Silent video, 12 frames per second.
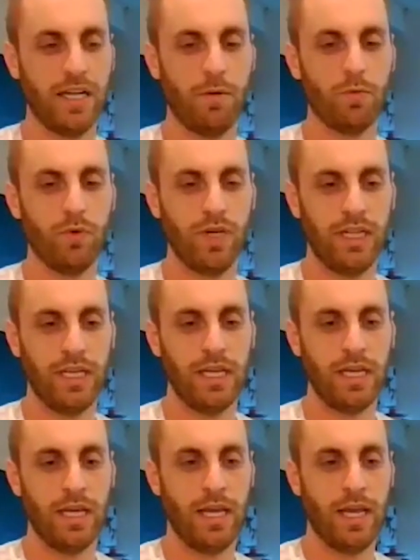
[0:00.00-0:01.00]
I would
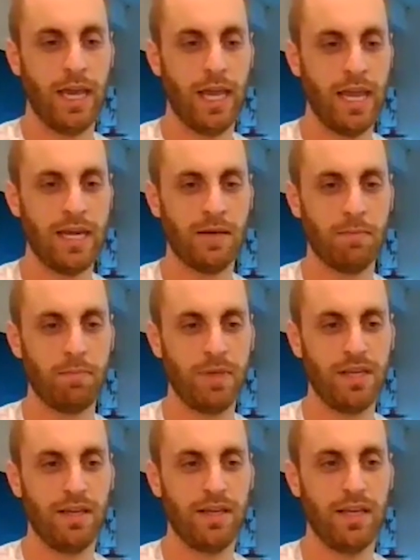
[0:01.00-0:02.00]
really hate
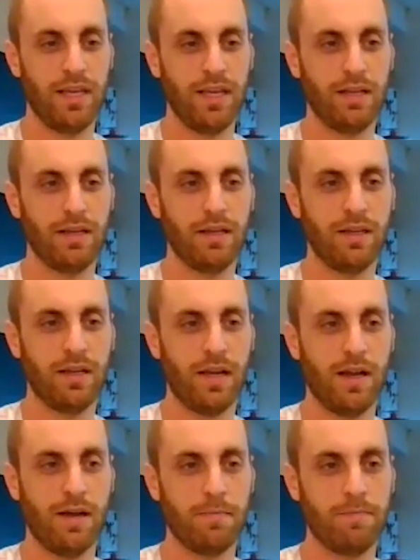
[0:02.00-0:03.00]
being
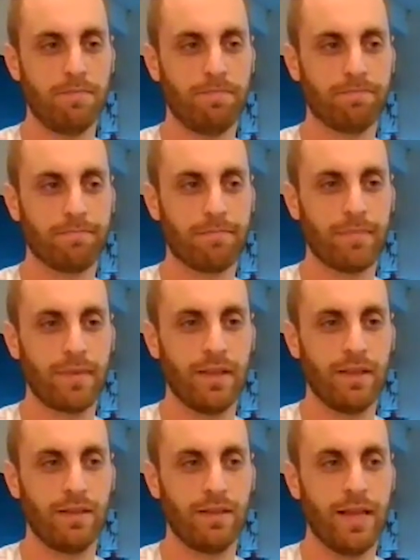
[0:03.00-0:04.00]
in
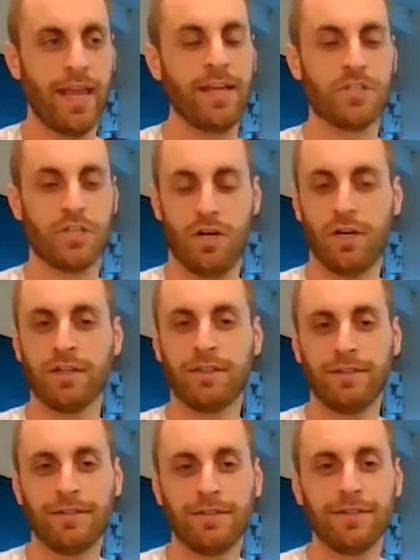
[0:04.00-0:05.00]
HR.
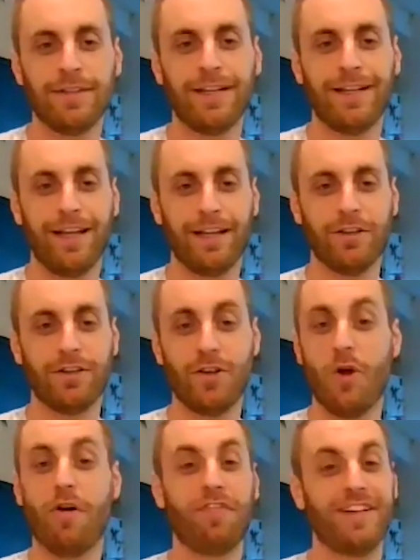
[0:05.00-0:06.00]
And
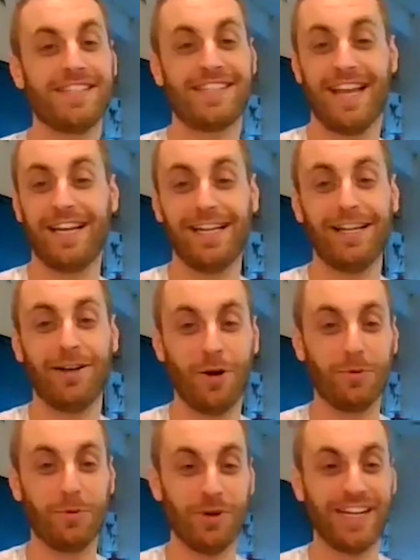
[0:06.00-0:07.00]
no offense to any
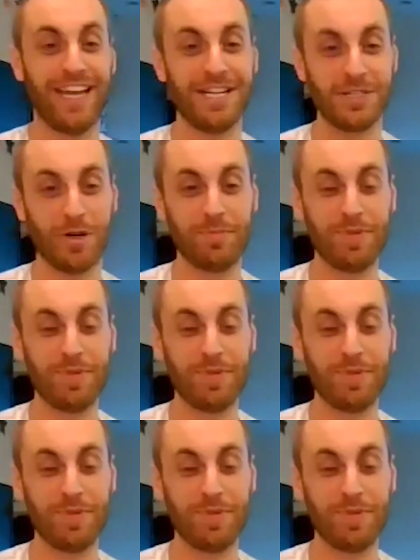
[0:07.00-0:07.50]
hardworking HR